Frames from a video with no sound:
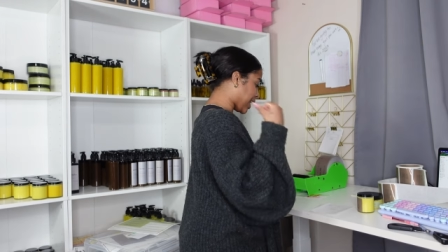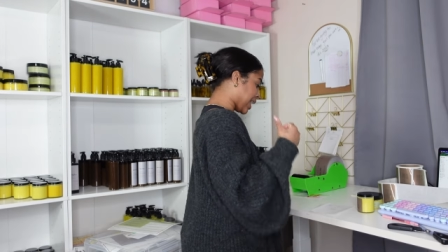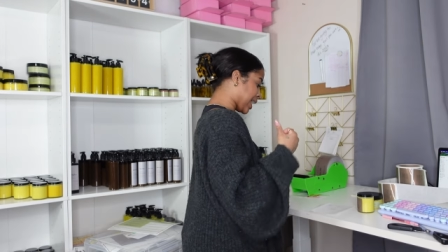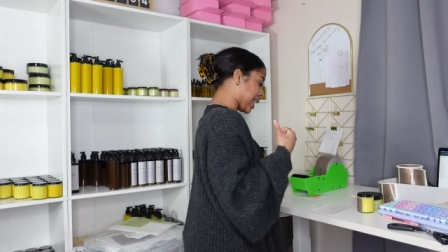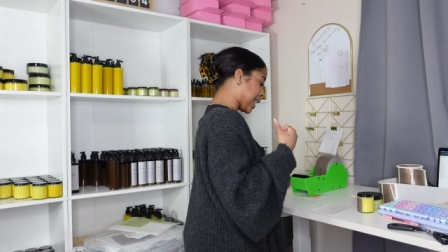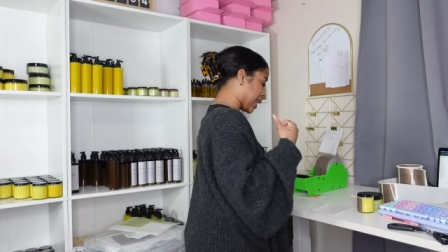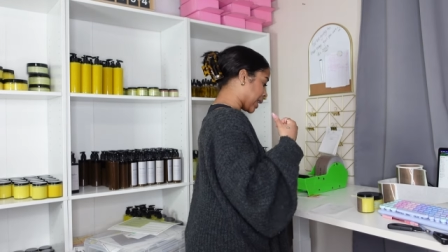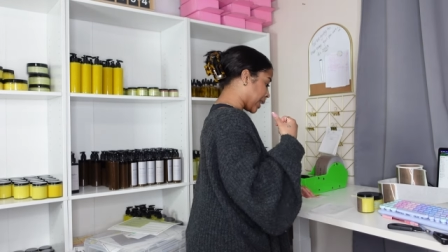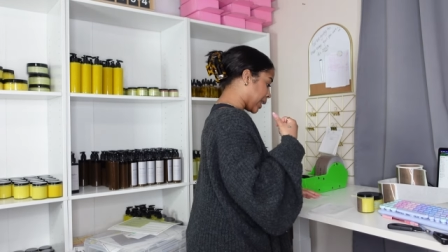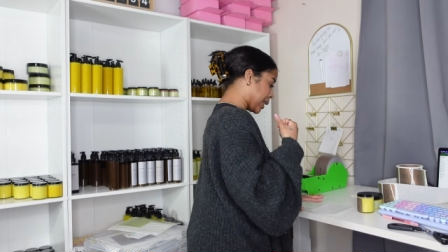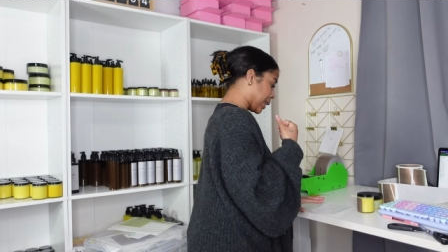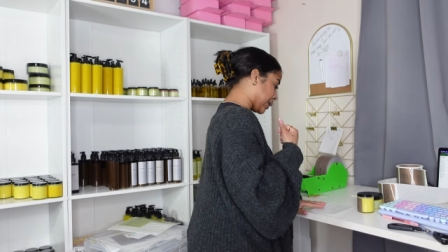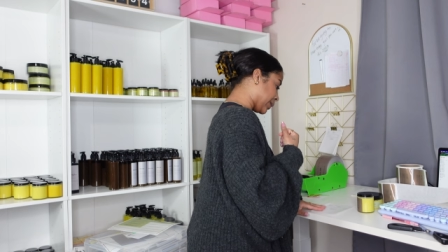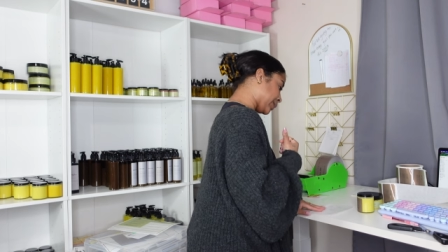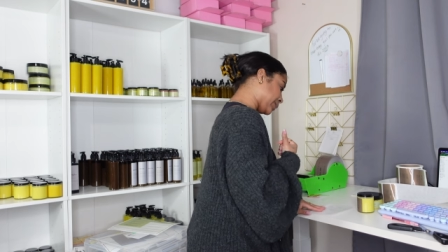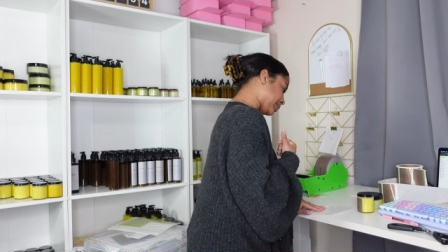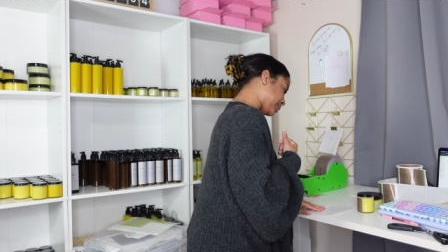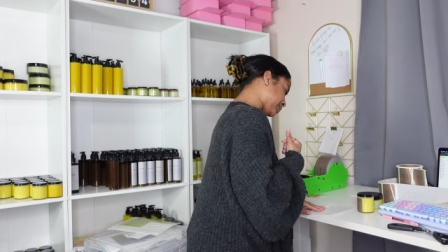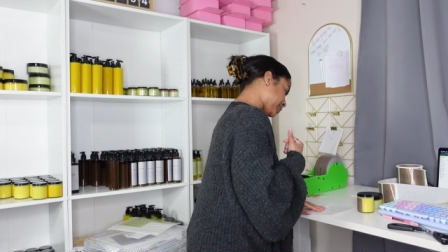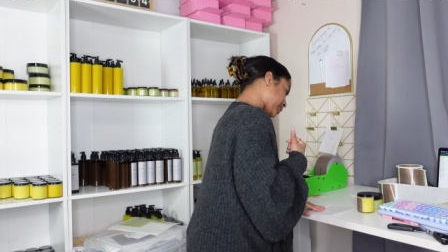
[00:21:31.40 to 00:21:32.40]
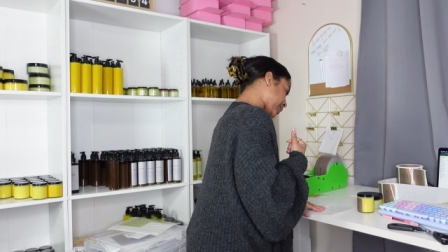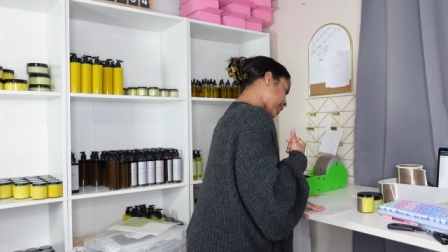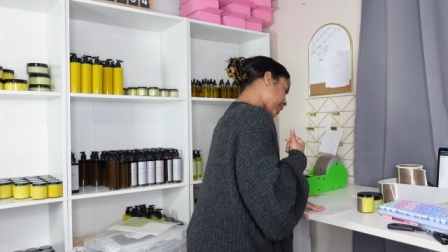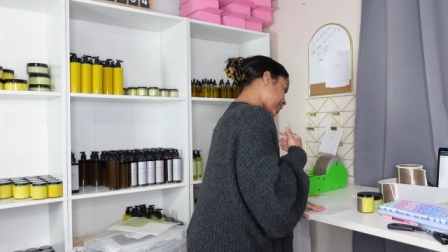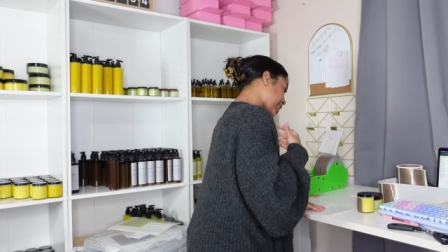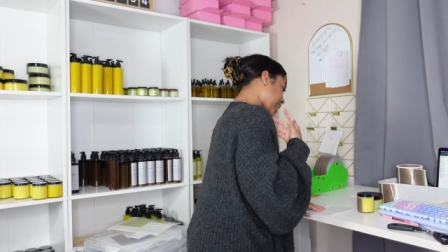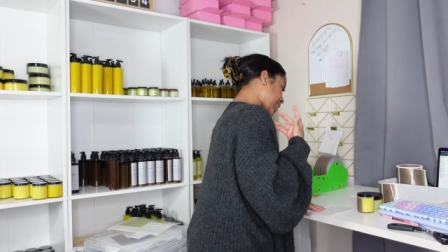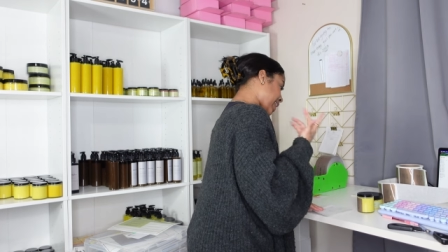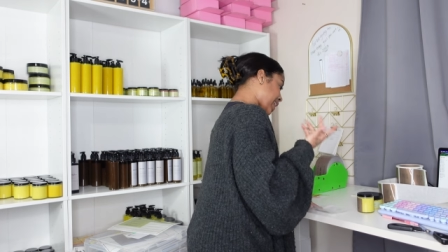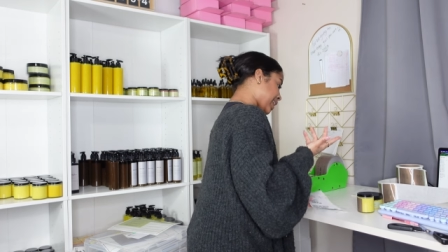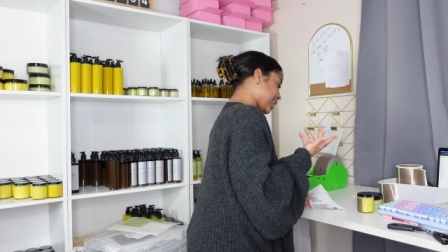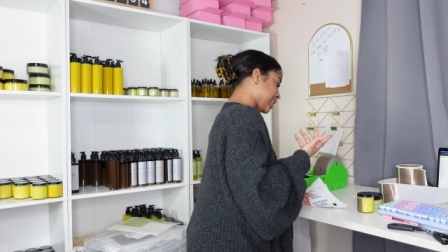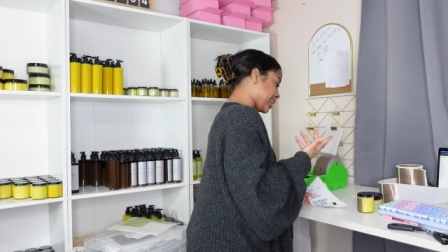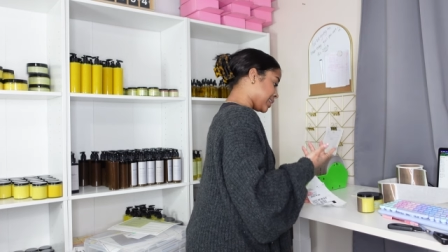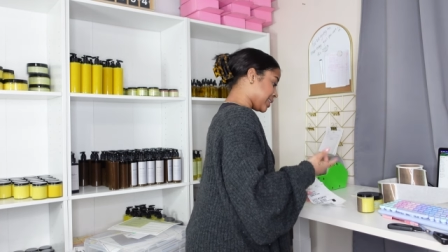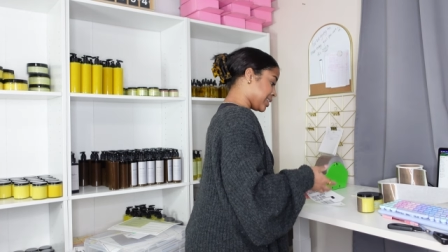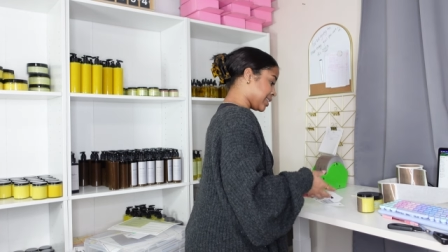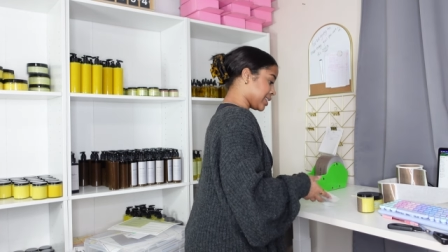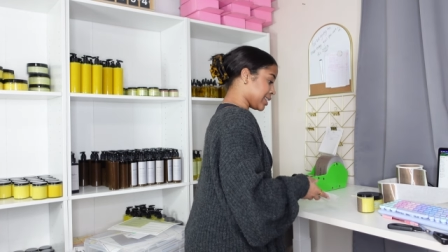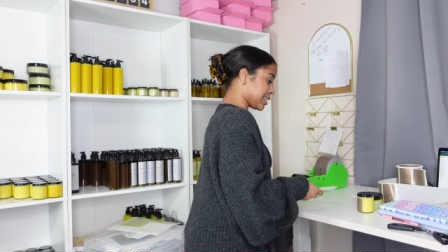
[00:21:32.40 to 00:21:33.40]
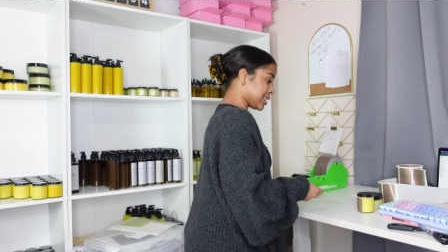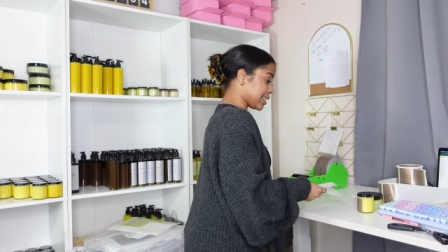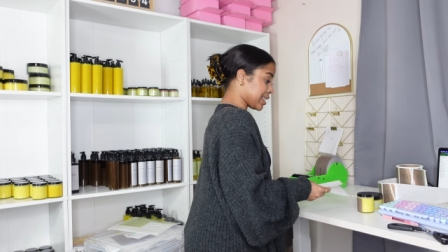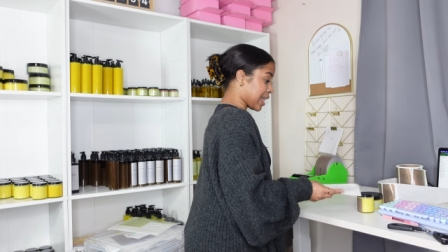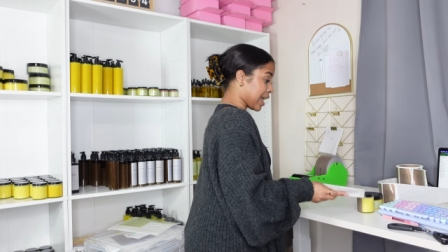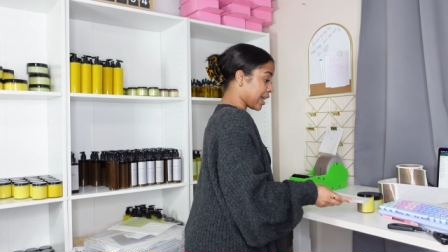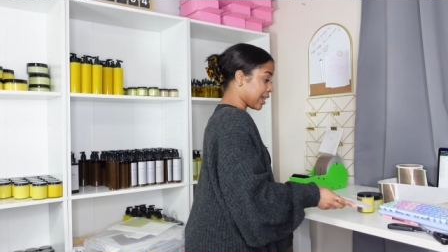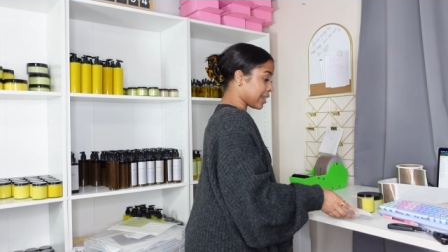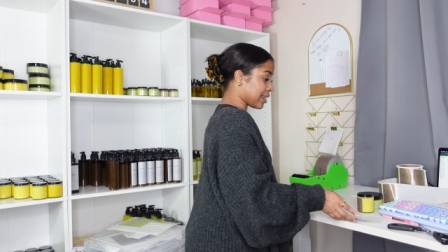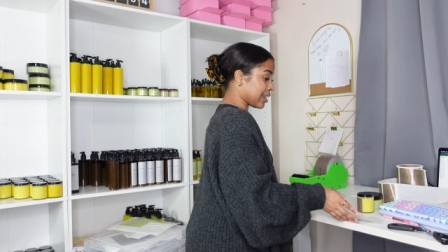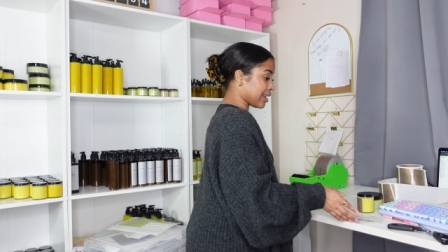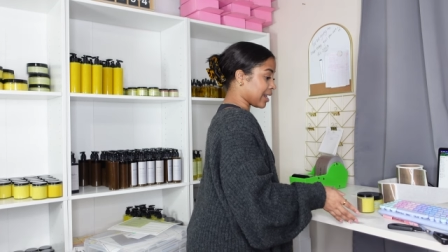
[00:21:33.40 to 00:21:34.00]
it gotta go. And that's just that.